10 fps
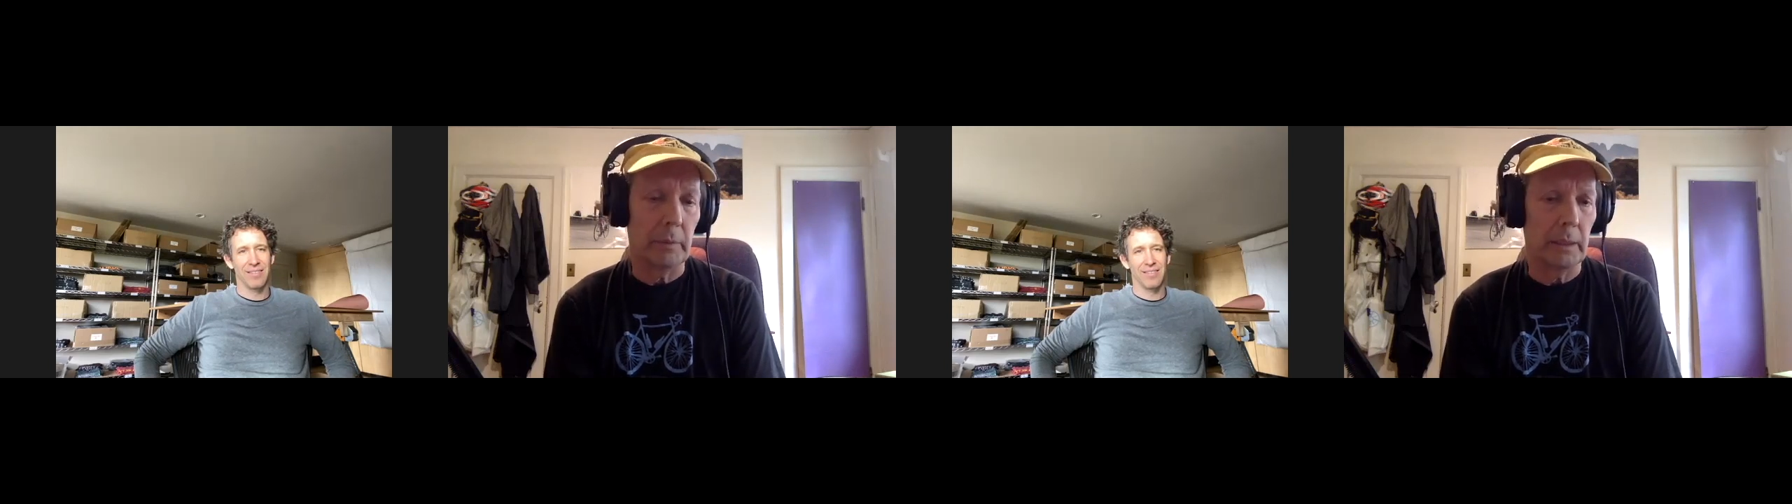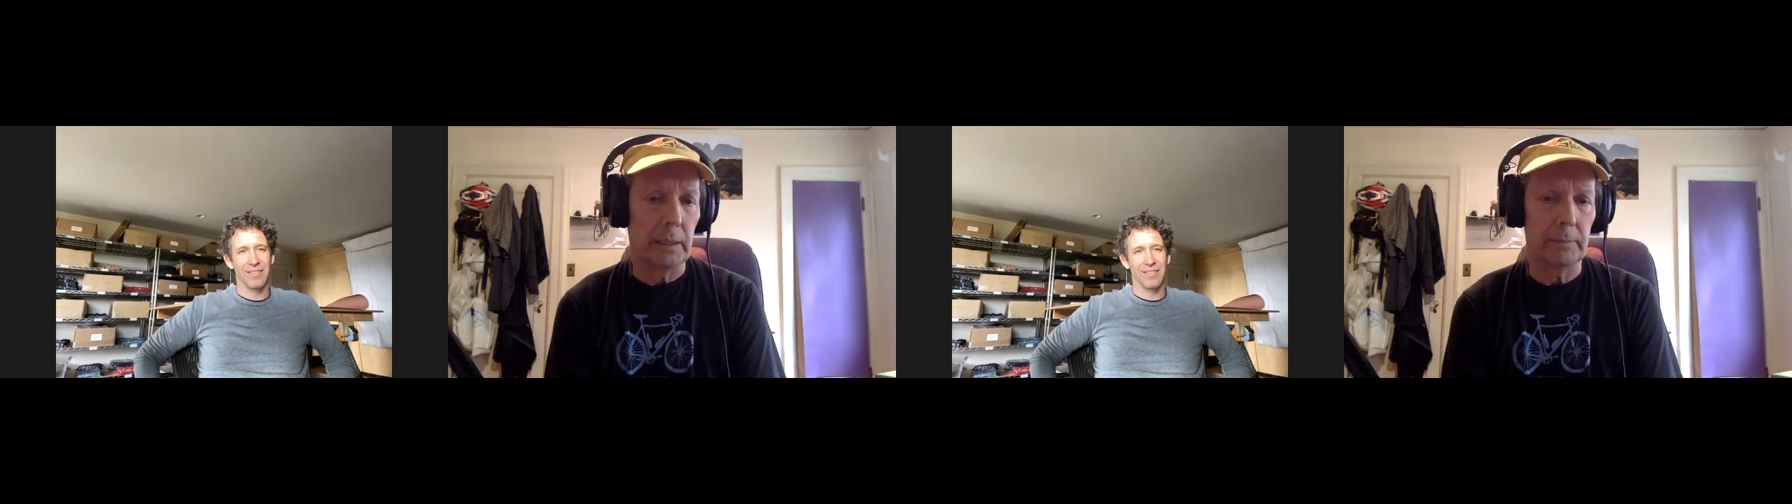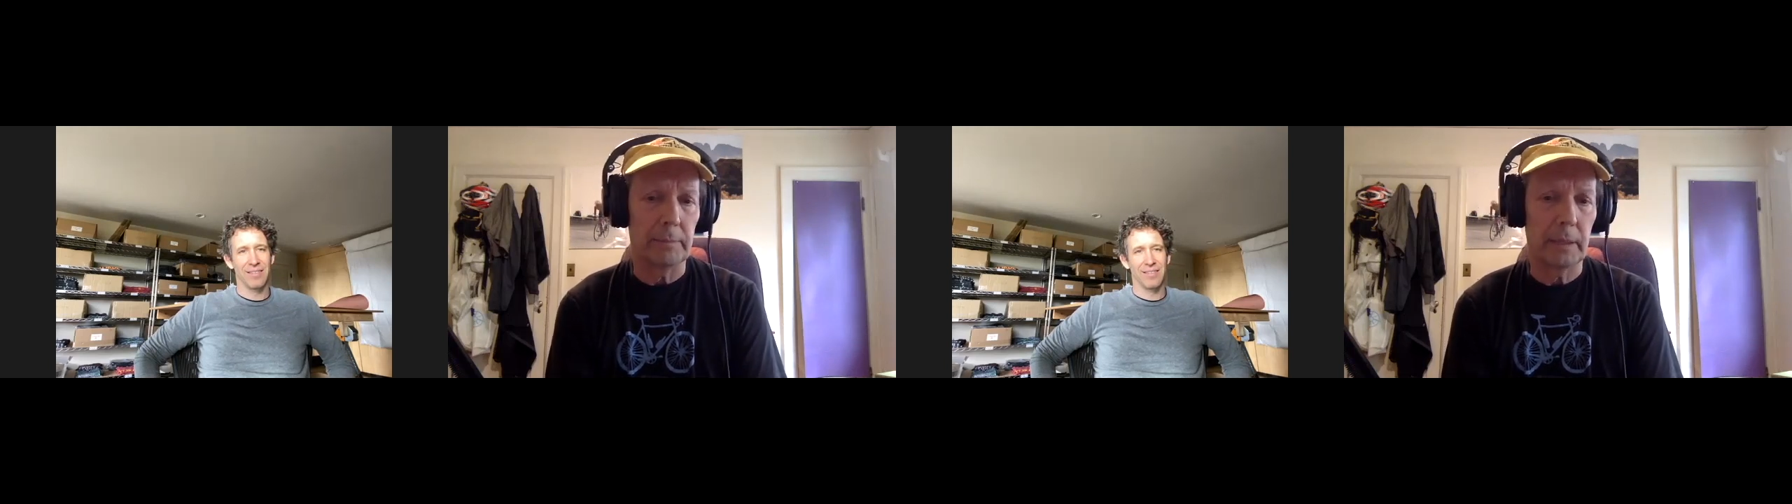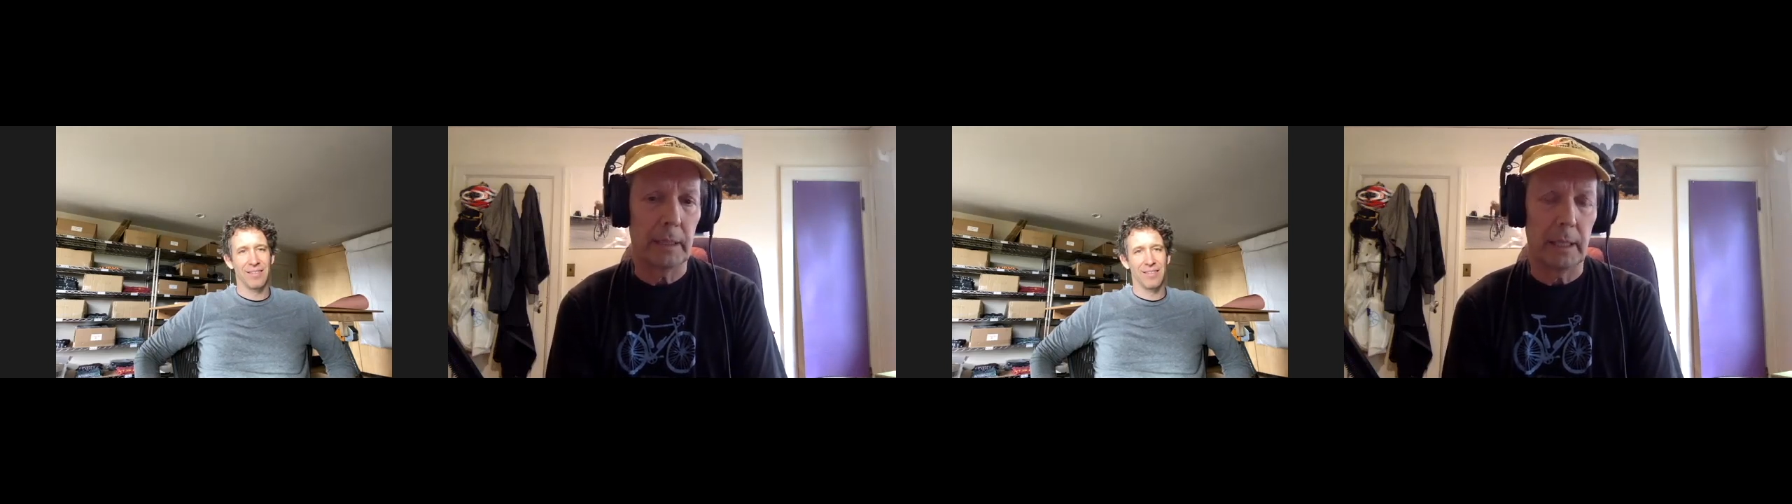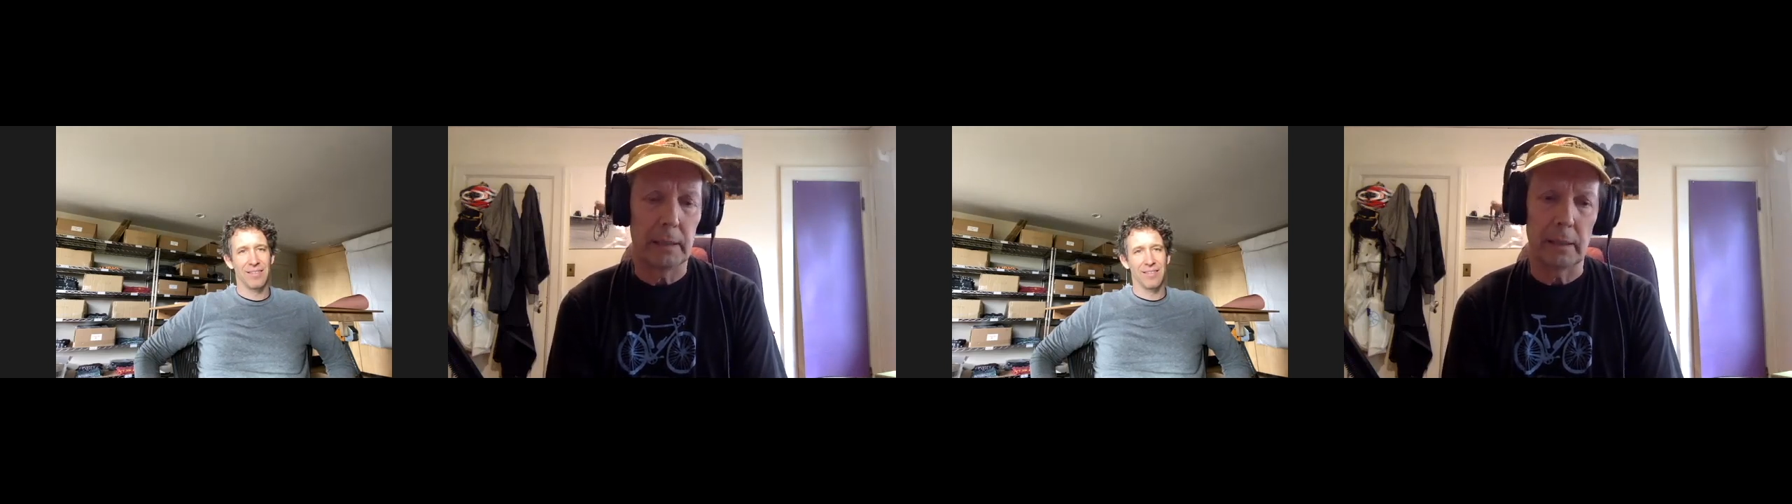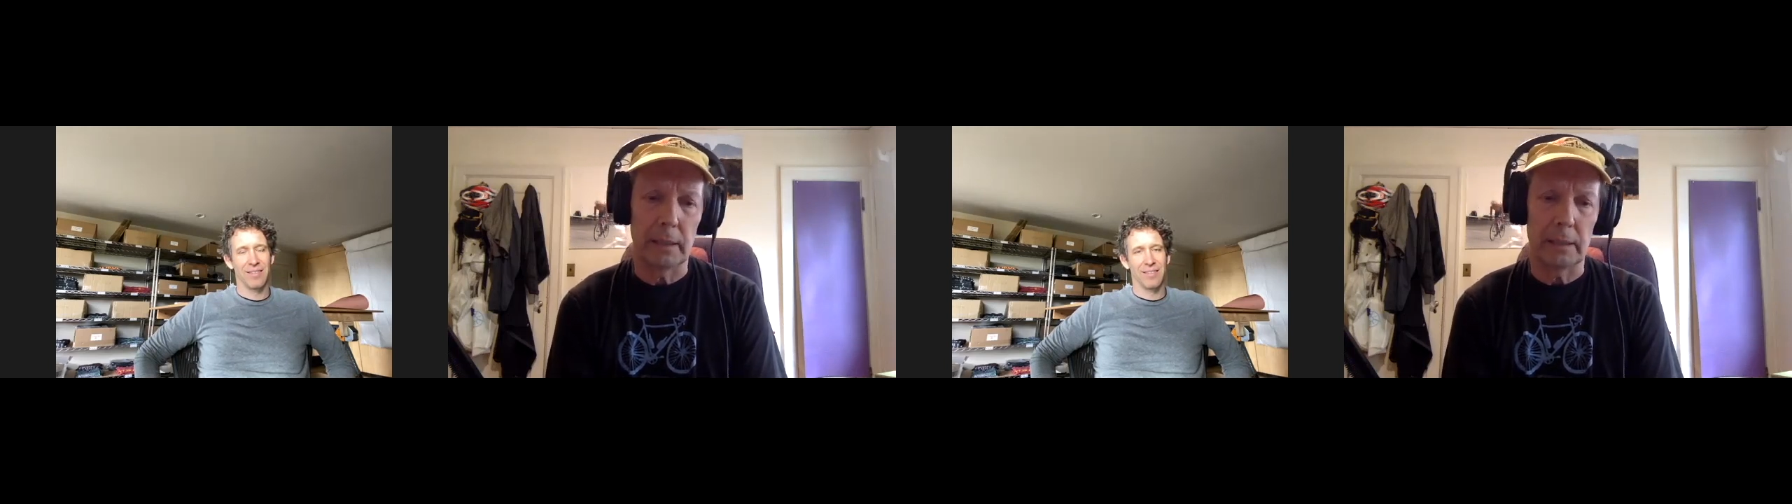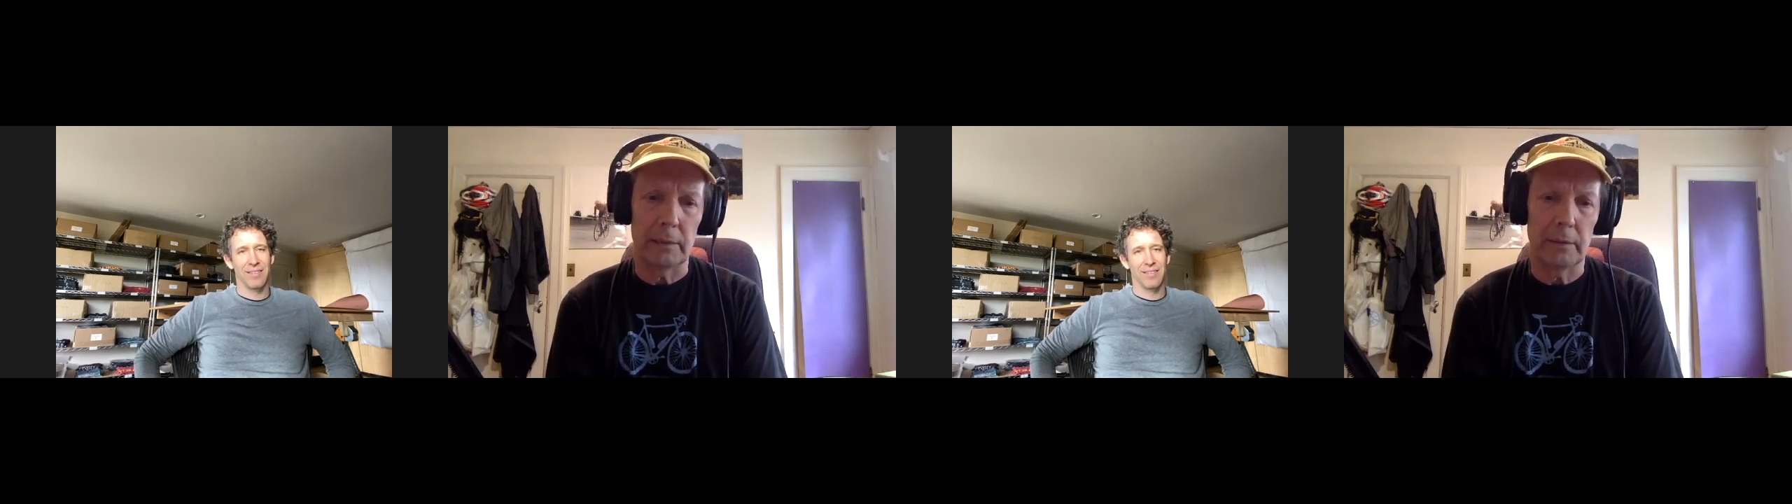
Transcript: and I'm kind of like